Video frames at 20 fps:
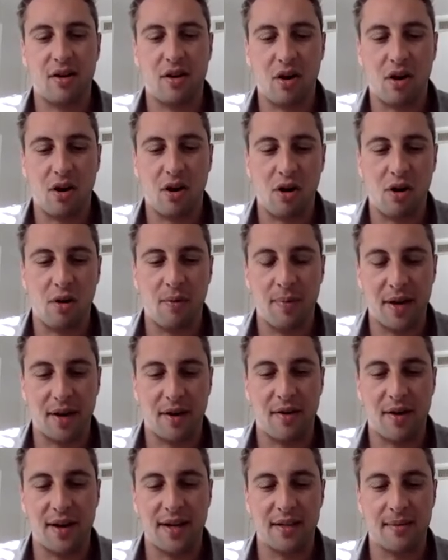all
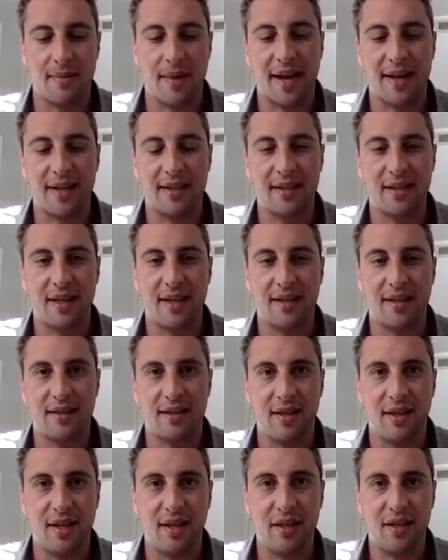bitcoin demands is
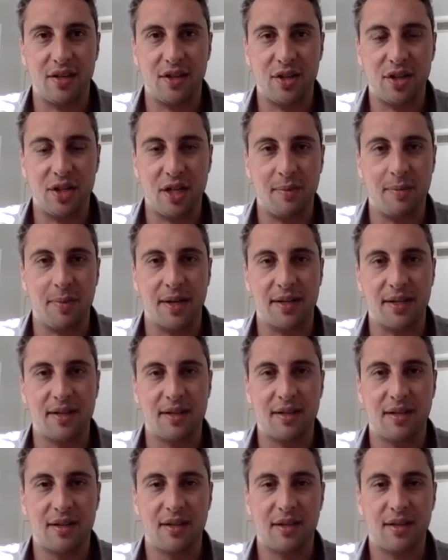the
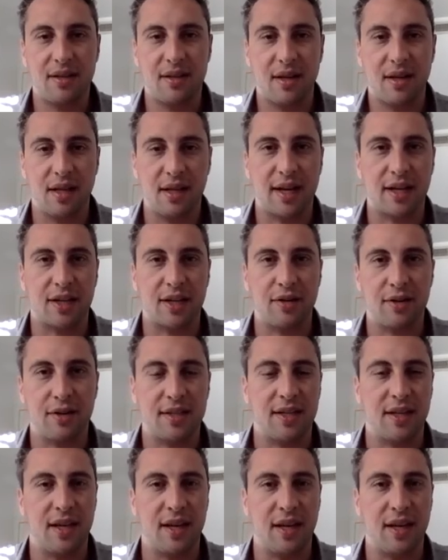cheapest
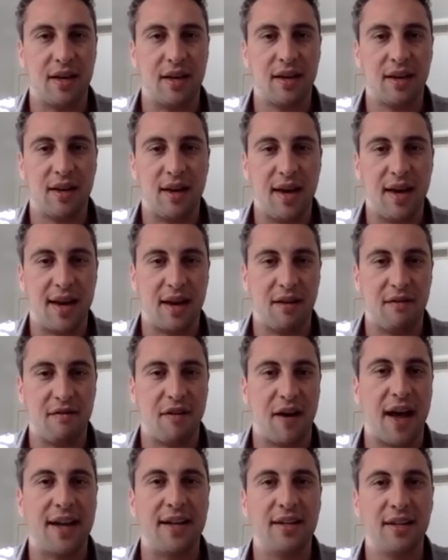electricity it can
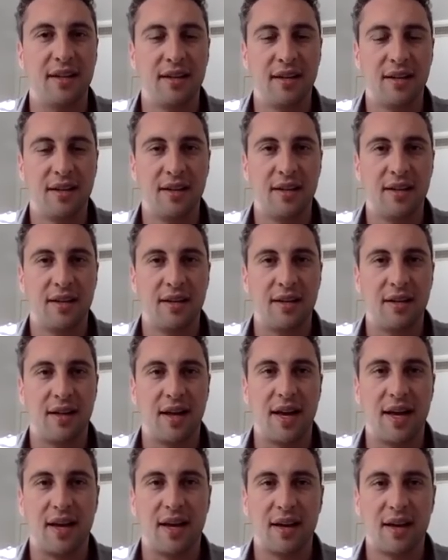find
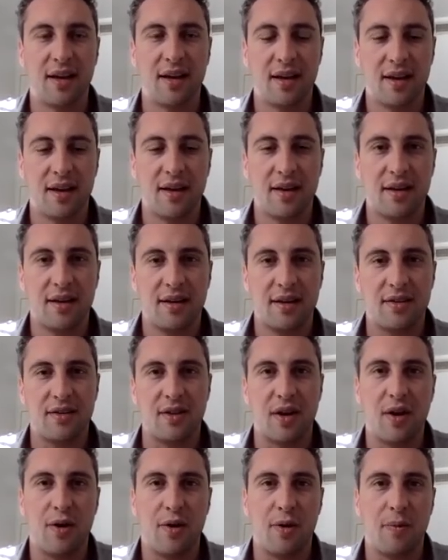like
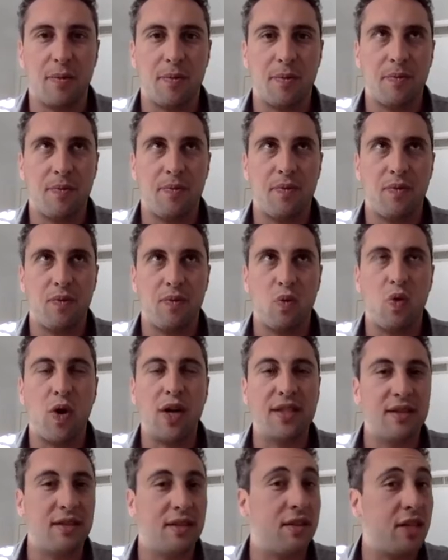so
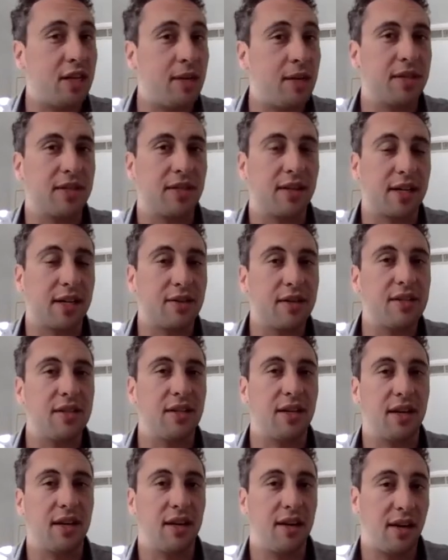what's the cheapest
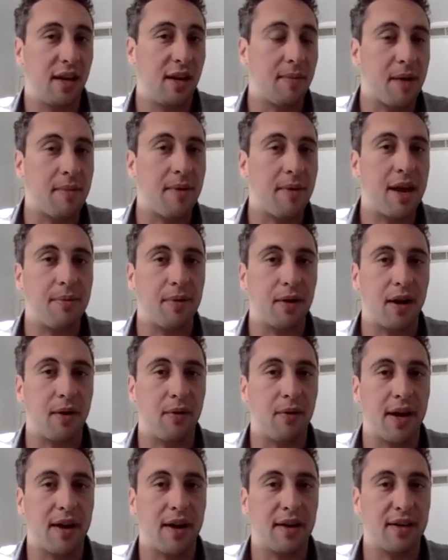electricity in my paper i
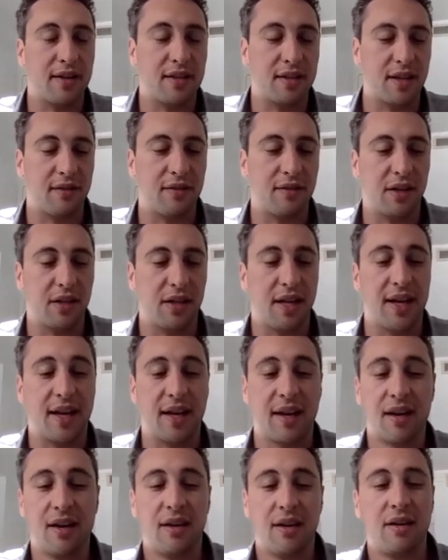went out and discovered
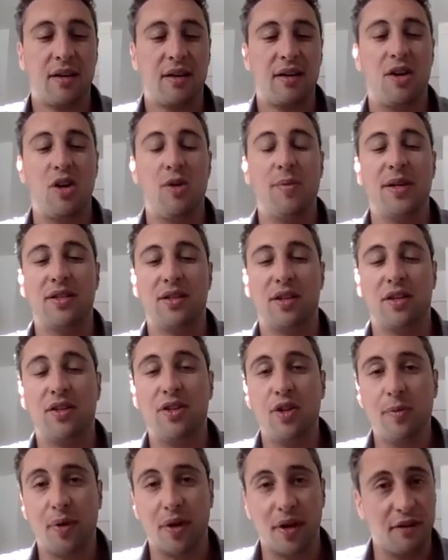like humans are
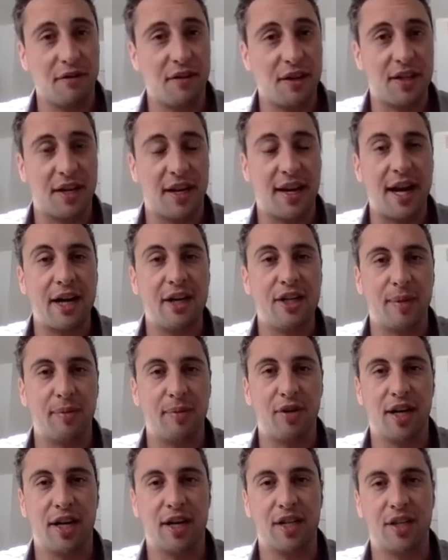super inefficient at energy
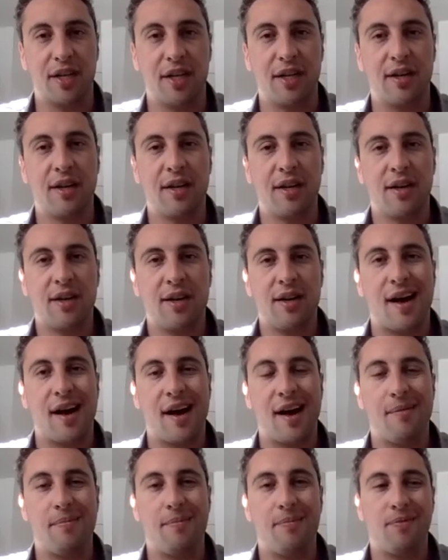production
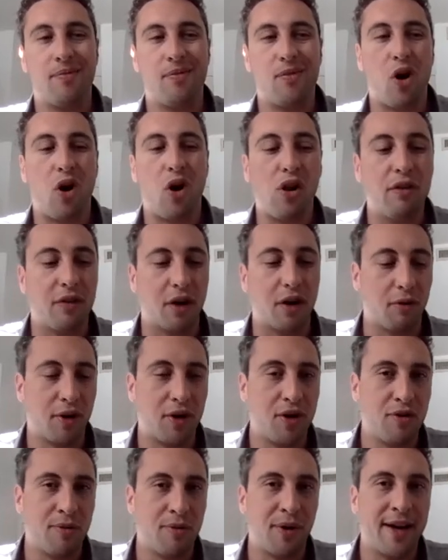um, all of our
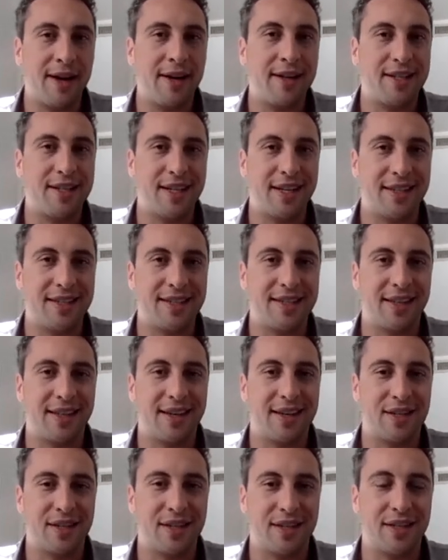renewable energy
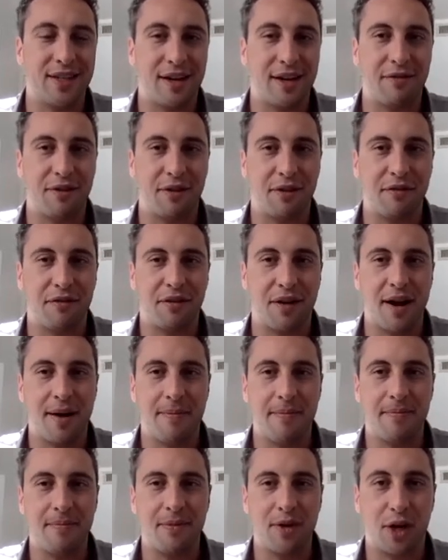installations suffer
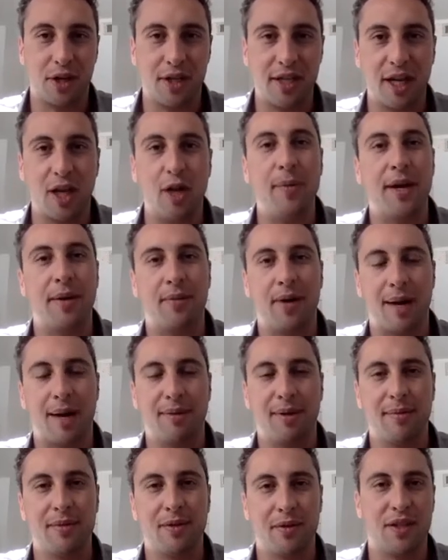from curtailment
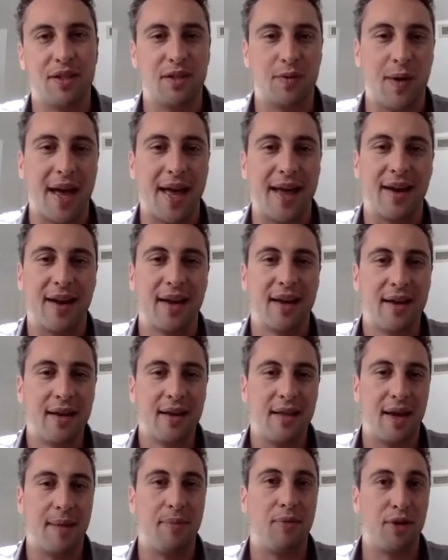problems, which is when
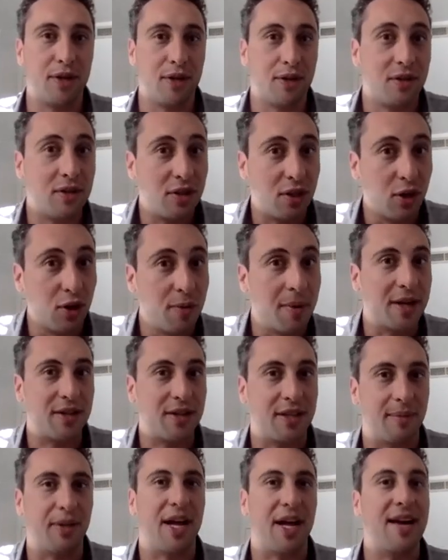they produce too much
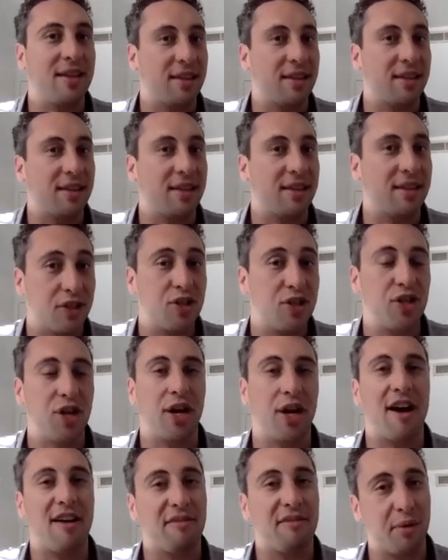supply that they have to
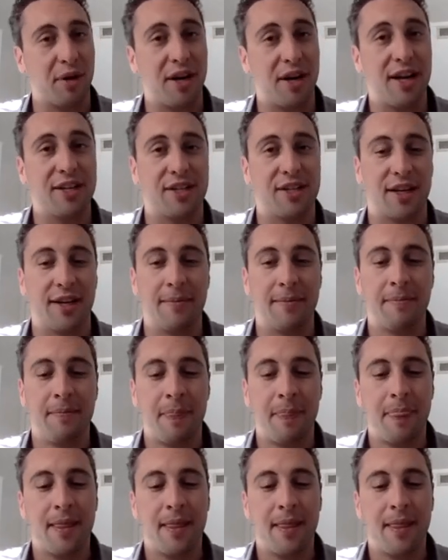shut off production.